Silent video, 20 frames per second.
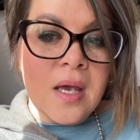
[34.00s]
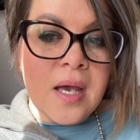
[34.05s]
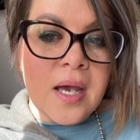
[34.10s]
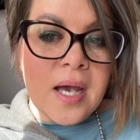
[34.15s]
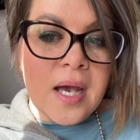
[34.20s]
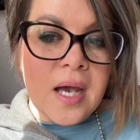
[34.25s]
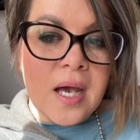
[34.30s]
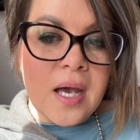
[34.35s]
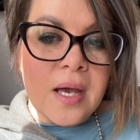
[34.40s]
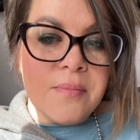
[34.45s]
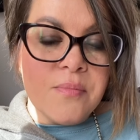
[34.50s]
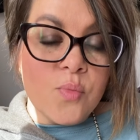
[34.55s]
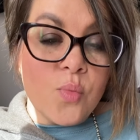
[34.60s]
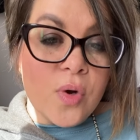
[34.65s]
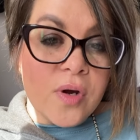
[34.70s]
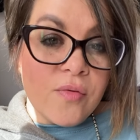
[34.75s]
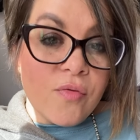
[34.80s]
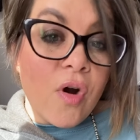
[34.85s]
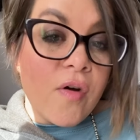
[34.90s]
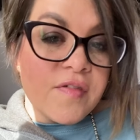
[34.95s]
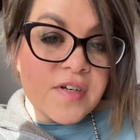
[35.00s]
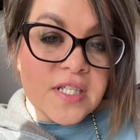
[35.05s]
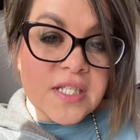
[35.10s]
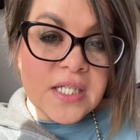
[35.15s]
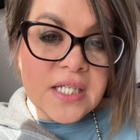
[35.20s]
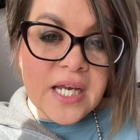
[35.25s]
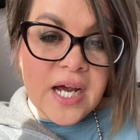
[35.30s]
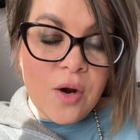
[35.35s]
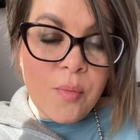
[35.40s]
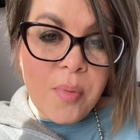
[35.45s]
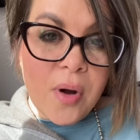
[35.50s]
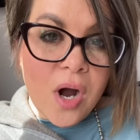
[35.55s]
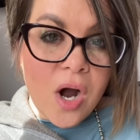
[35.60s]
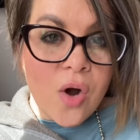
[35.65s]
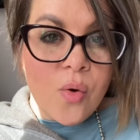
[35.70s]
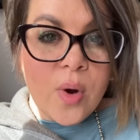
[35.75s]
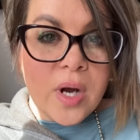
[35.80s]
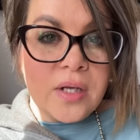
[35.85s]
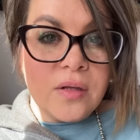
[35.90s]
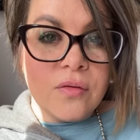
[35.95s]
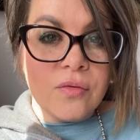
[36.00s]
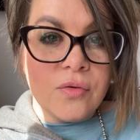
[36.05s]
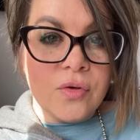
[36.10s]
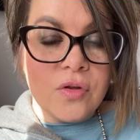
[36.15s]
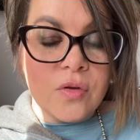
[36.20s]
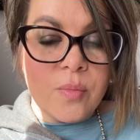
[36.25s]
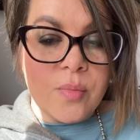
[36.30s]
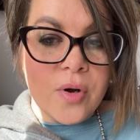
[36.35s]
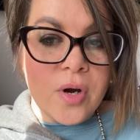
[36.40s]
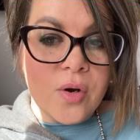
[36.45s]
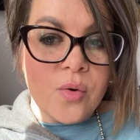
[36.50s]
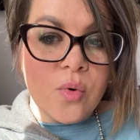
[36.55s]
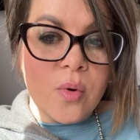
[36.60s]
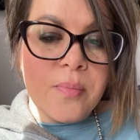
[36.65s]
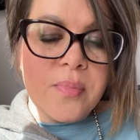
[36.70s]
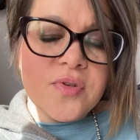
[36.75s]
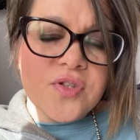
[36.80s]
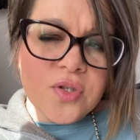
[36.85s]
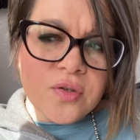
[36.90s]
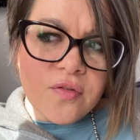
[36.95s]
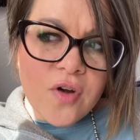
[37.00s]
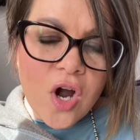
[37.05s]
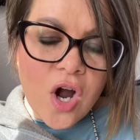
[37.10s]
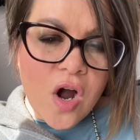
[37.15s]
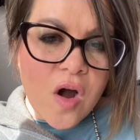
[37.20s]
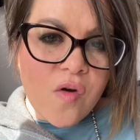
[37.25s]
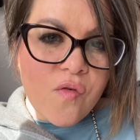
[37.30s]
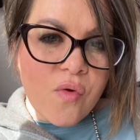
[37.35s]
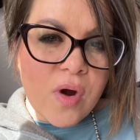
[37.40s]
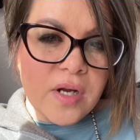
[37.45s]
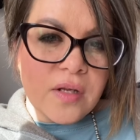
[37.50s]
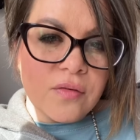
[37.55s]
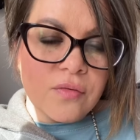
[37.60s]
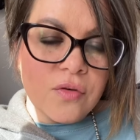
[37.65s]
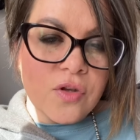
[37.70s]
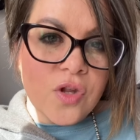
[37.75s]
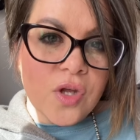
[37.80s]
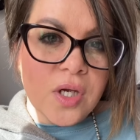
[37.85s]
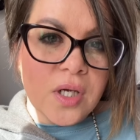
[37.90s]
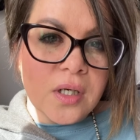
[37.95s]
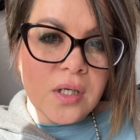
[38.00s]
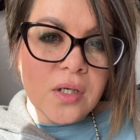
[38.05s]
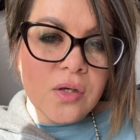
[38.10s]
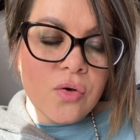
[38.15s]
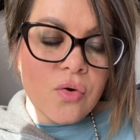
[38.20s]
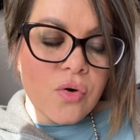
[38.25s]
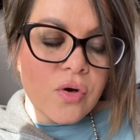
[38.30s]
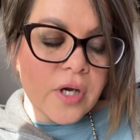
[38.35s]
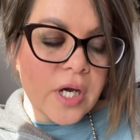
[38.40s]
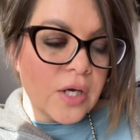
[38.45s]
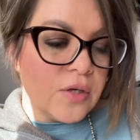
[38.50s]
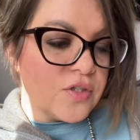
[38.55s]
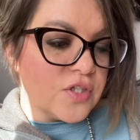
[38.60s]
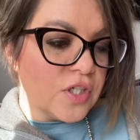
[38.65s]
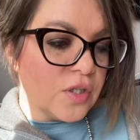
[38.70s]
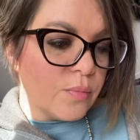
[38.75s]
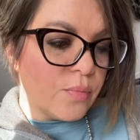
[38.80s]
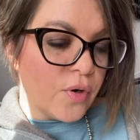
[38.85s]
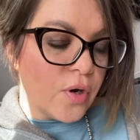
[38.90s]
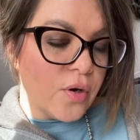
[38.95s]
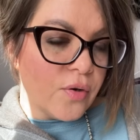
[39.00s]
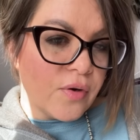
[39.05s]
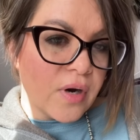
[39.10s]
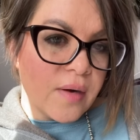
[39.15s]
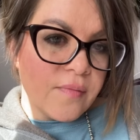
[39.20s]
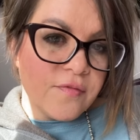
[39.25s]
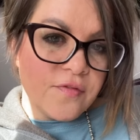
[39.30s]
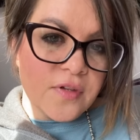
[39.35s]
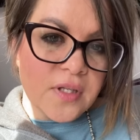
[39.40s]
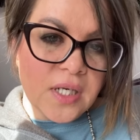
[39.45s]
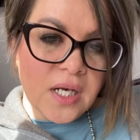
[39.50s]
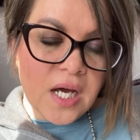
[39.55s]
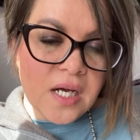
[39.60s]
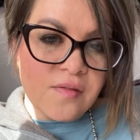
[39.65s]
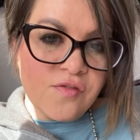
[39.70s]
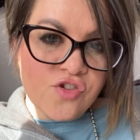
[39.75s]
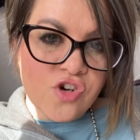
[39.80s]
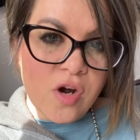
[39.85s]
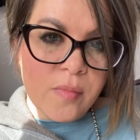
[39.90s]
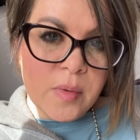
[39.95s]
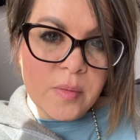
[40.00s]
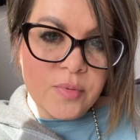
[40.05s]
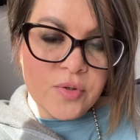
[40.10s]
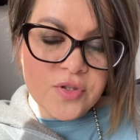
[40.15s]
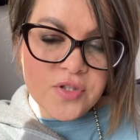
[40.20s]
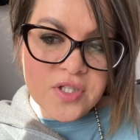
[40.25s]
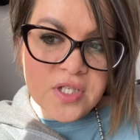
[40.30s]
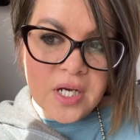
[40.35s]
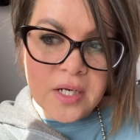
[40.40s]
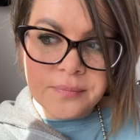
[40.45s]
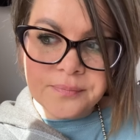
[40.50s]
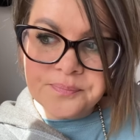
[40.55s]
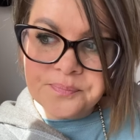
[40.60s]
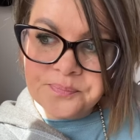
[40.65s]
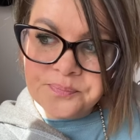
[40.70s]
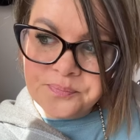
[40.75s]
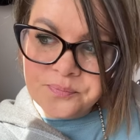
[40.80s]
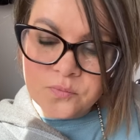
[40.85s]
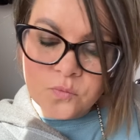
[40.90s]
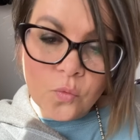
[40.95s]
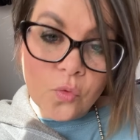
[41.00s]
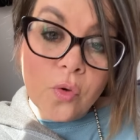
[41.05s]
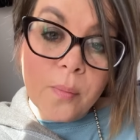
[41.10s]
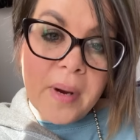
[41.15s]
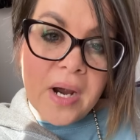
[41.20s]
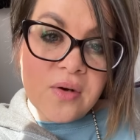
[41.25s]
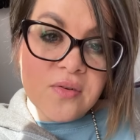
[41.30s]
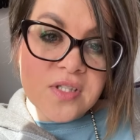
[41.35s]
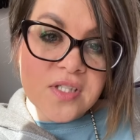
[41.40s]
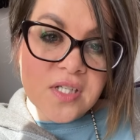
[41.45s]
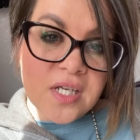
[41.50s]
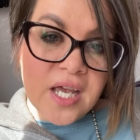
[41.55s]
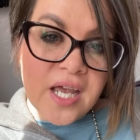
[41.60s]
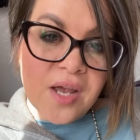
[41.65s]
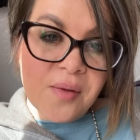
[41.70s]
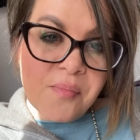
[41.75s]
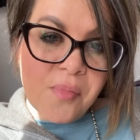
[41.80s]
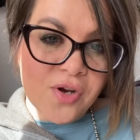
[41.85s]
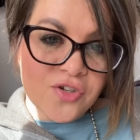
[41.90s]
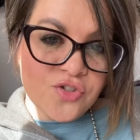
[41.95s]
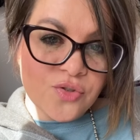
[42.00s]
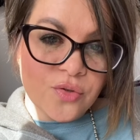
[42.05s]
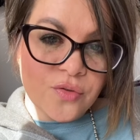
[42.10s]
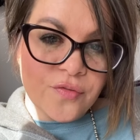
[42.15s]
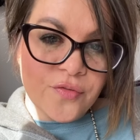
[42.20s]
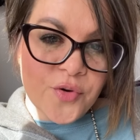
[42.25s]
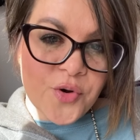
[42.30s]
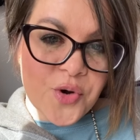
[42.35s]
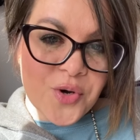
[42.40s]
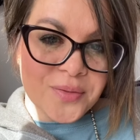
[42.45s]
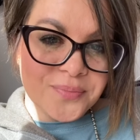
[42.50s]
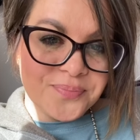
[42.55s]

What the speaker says: We're obviously now partway through we're sort of halfway through the core coaching program for the Life Drama Buster. We're about to hit module 4.